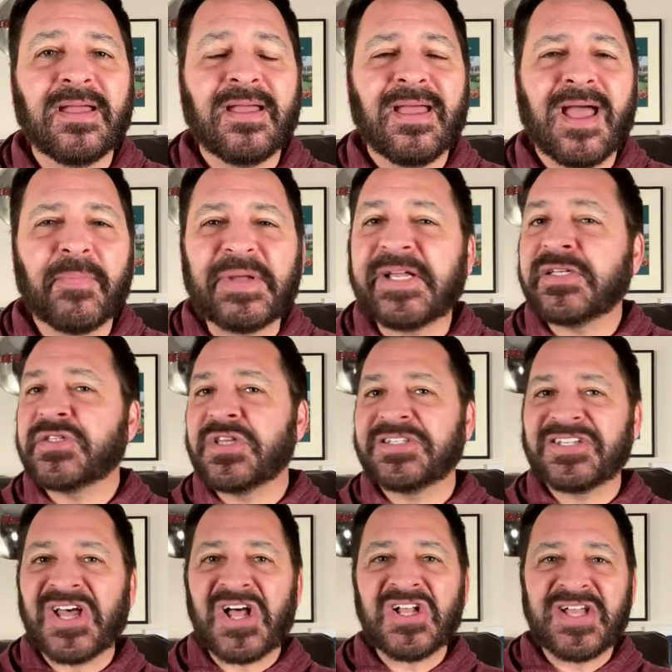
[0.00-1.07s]
And because the
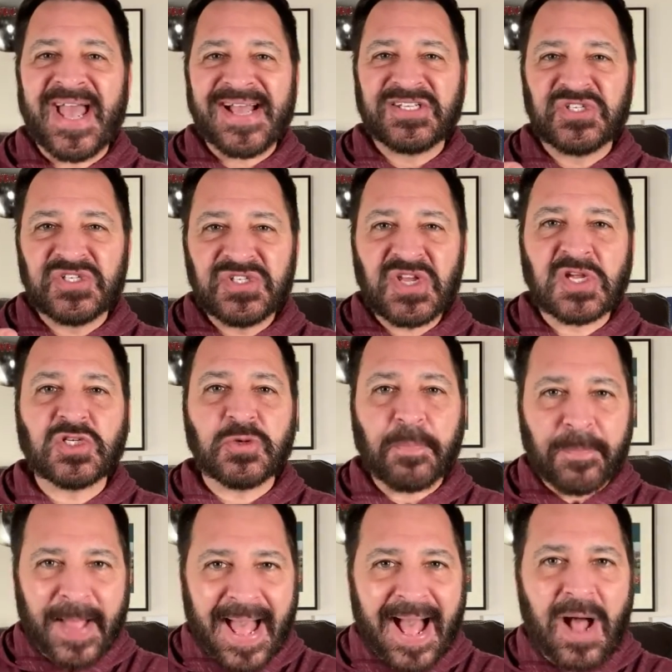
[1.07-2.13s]
tongue has such
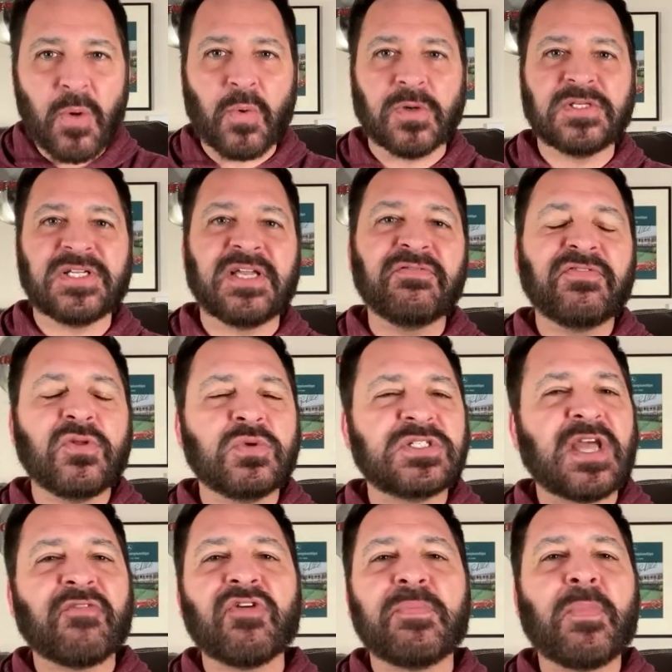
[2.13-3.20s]
power to influence
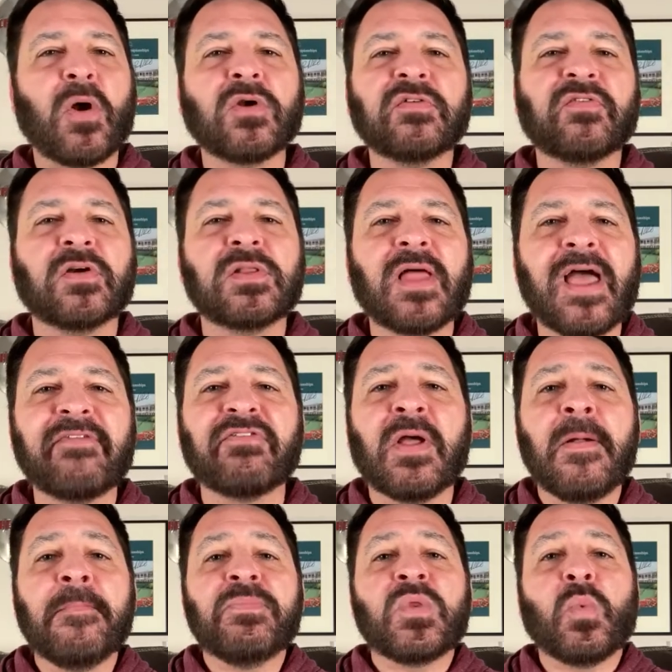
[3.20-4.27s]
every part of our life,
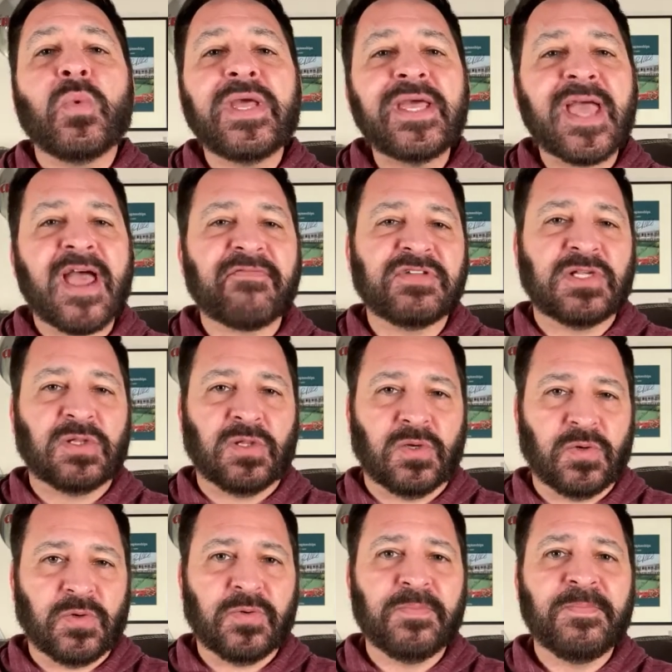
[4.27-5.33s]
we have to
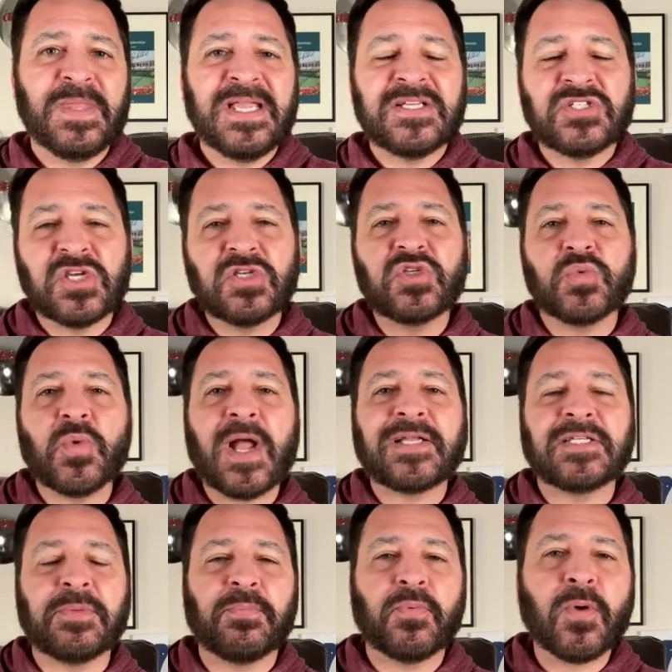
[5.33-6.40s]
learn to direct
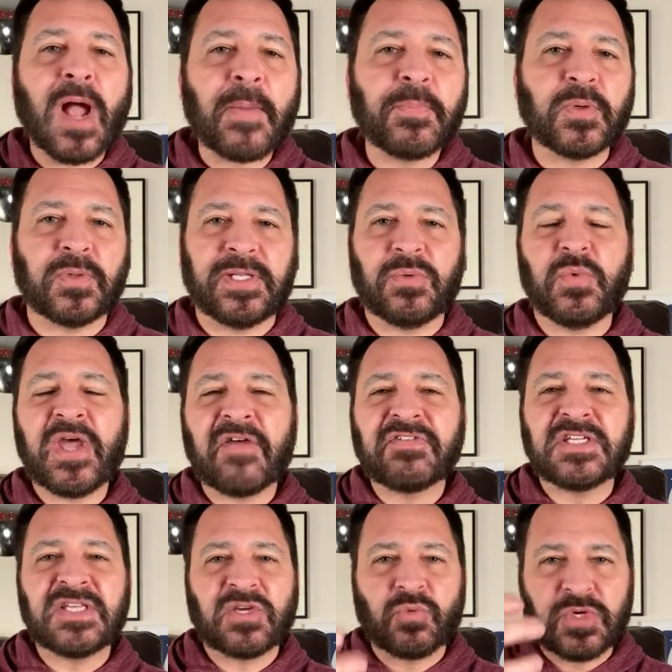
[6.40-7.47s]
it properly. We have to
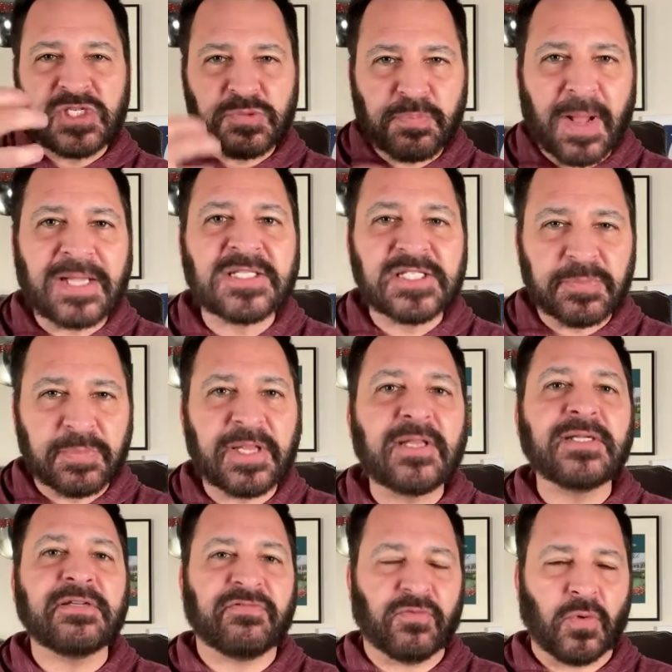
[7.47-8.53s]
take
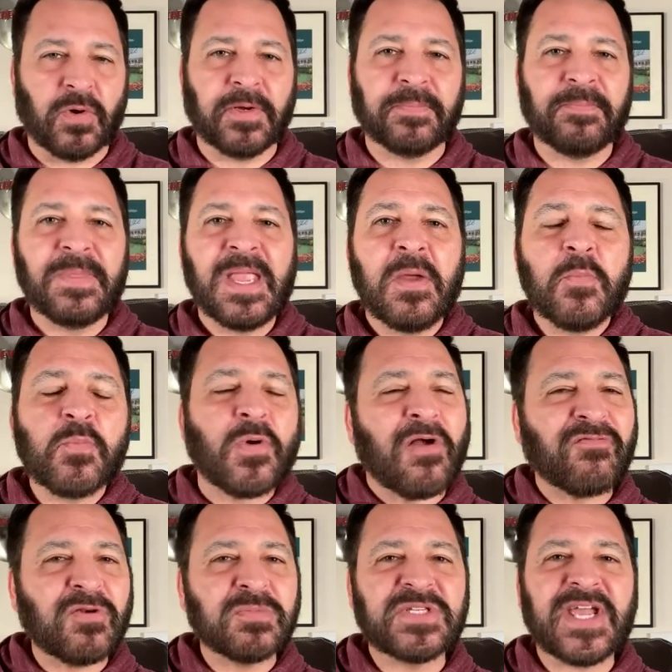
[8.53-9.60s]
responsibility for it.
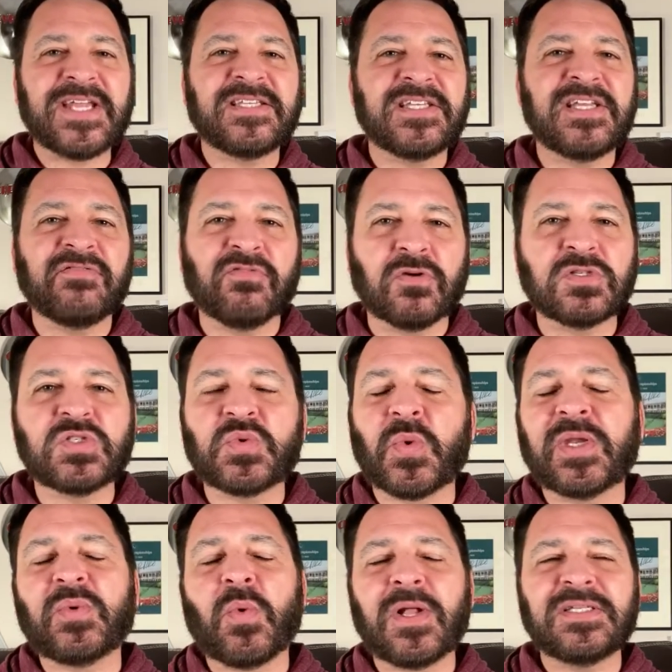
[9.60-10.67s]
Proverbs 18 verse
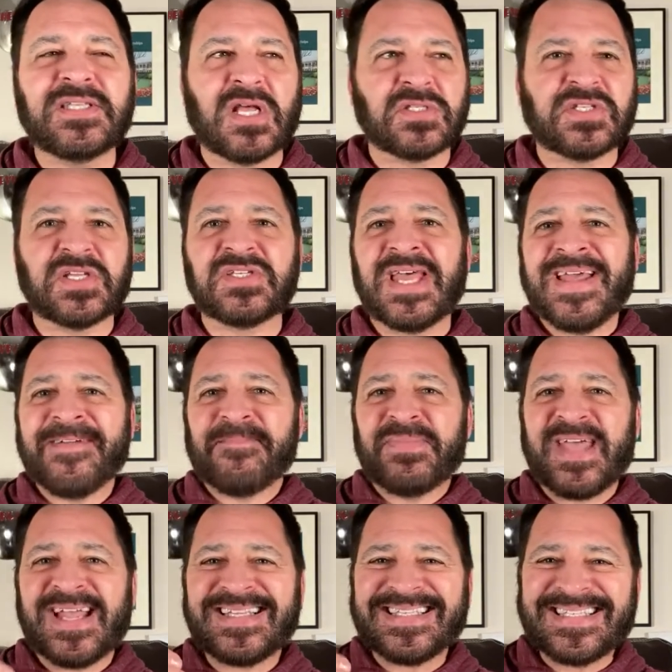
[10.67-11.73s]
21 tells us
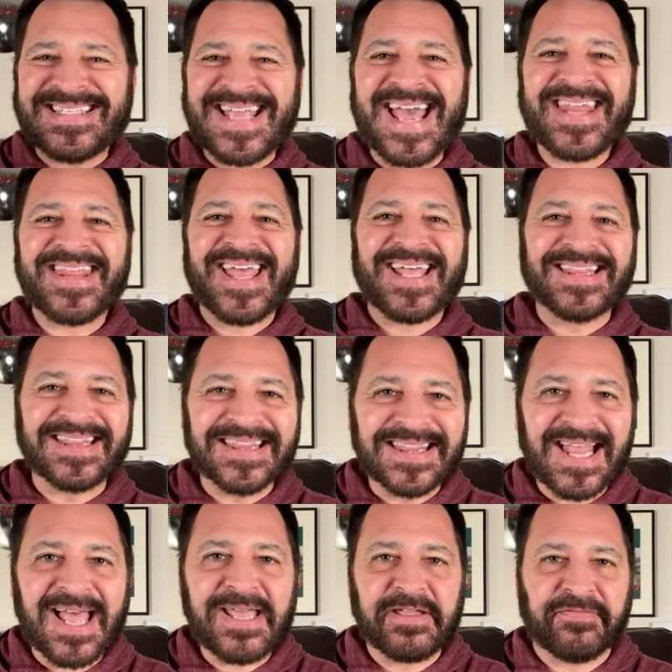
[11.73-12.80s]
that death and
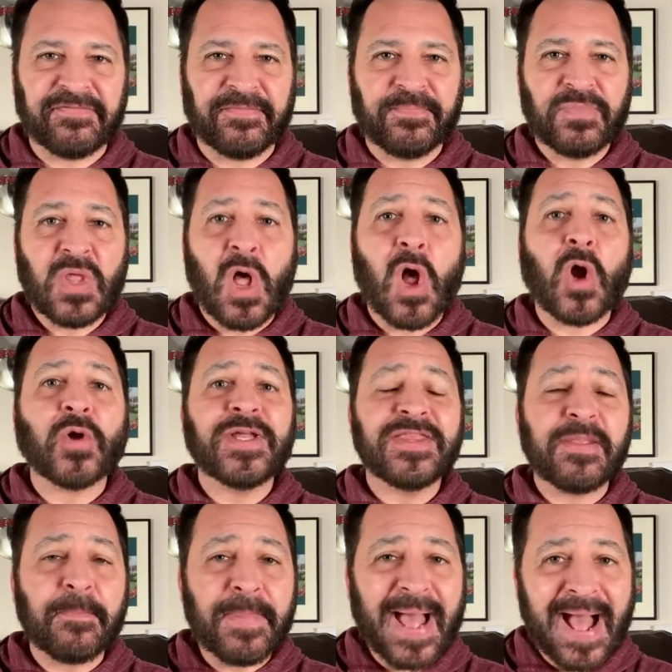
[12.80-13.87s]
life are in
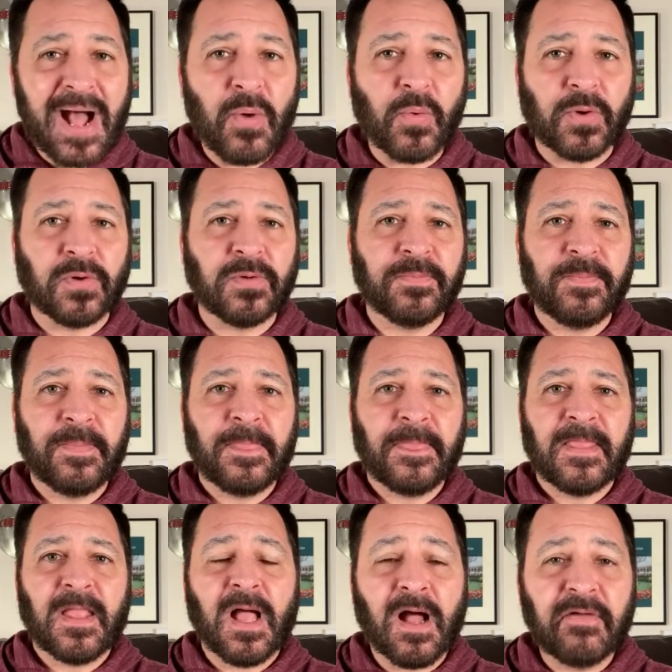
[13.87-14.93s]
the power
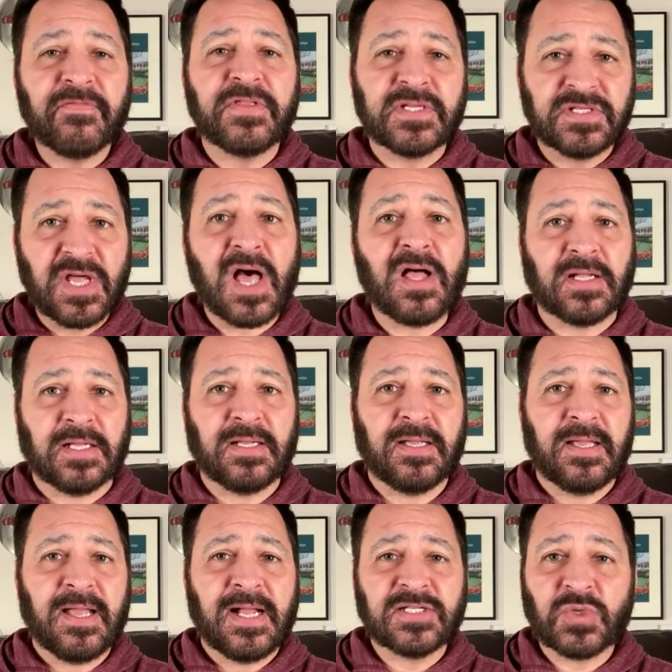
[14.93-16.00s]
of the tongue.
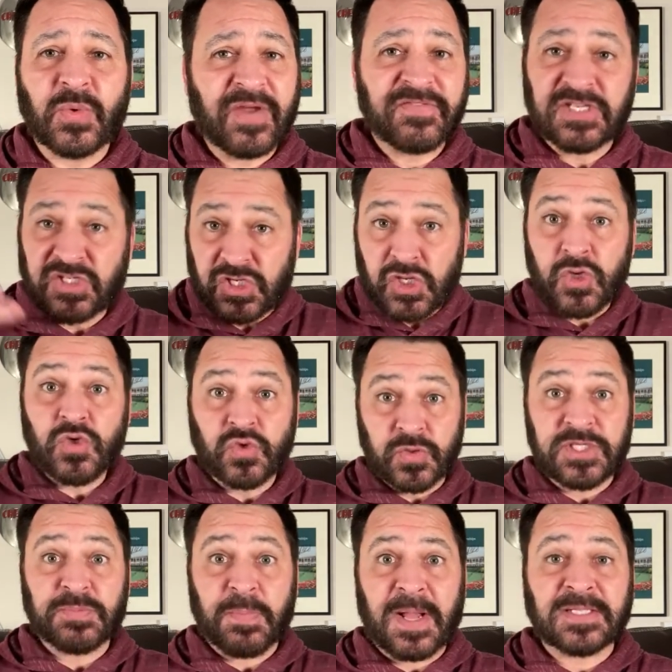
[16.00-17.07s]
And so we have this huge
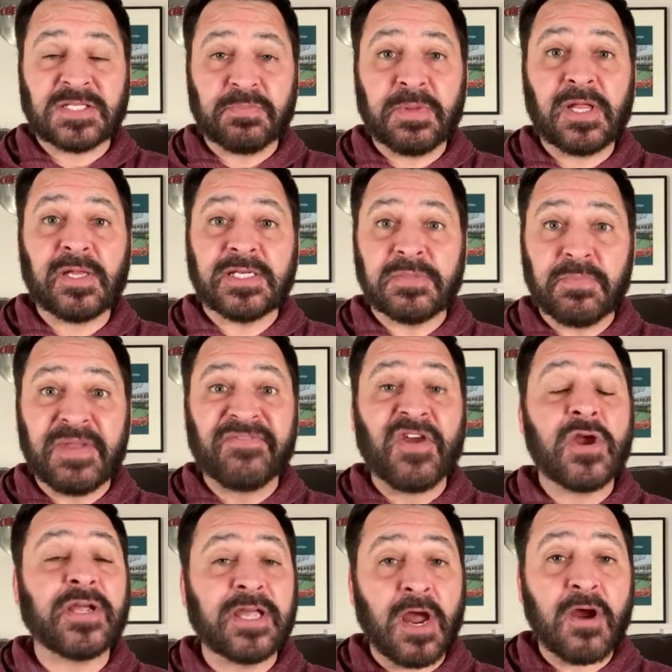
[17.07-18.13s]
responsibility to be
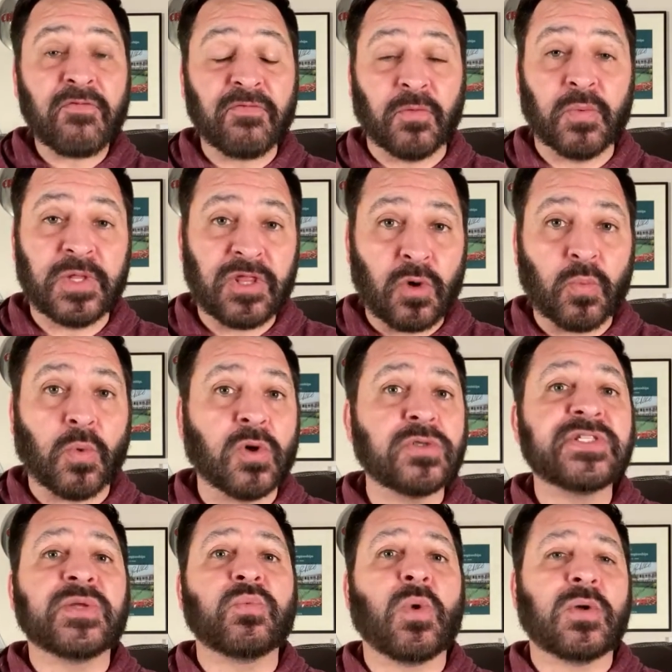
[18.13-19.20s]
very careful with our
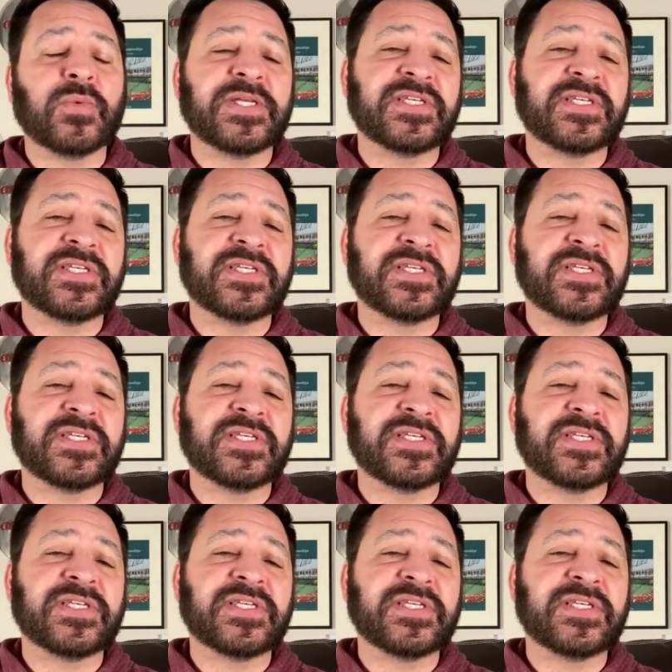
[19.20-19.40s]
words and what we